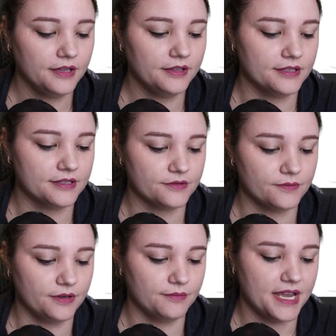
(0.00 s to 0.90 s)
This is
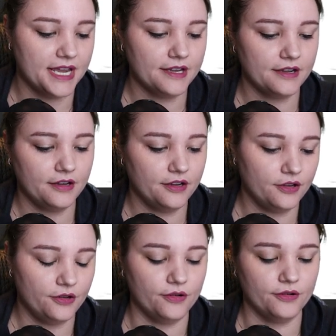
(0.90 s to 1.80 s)
what'll make
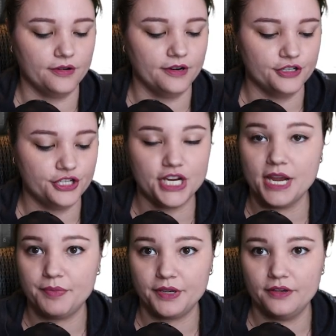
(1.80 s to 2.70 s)
your
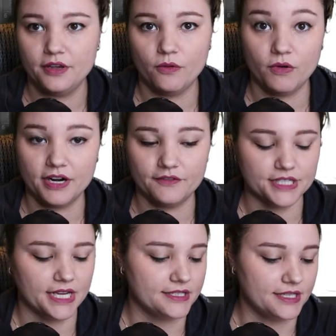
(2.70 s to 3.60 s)
shape whatever
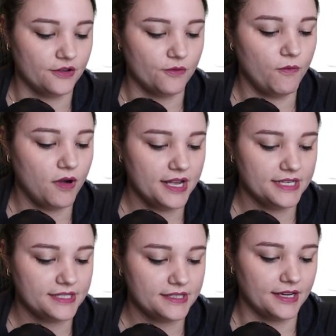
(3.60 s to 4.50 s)
size that you
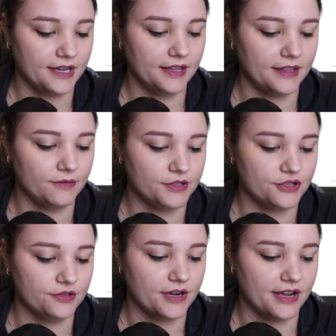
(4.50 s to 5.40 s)
want, and then once
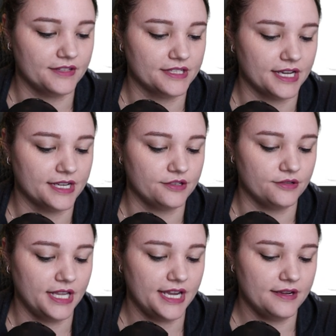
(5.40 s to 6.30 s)
you have the size you
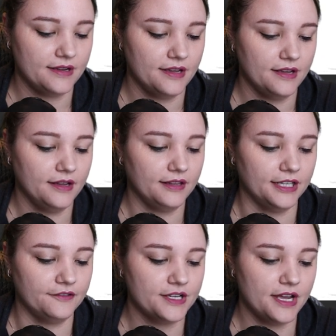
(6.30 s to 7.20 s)
like,
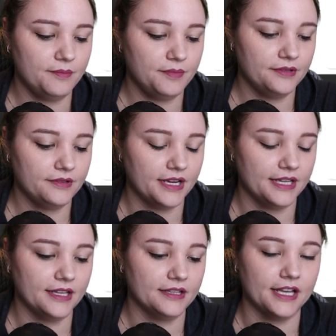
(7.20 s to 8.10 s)
lift up and
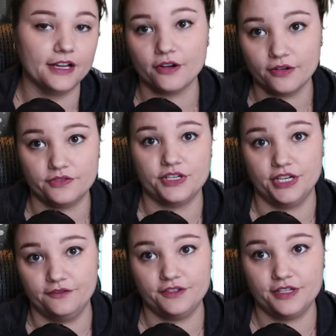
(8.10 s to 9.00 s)
then let go of
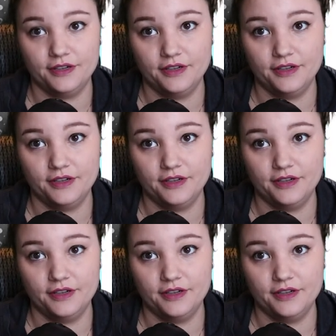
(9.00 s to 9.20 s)
Shift.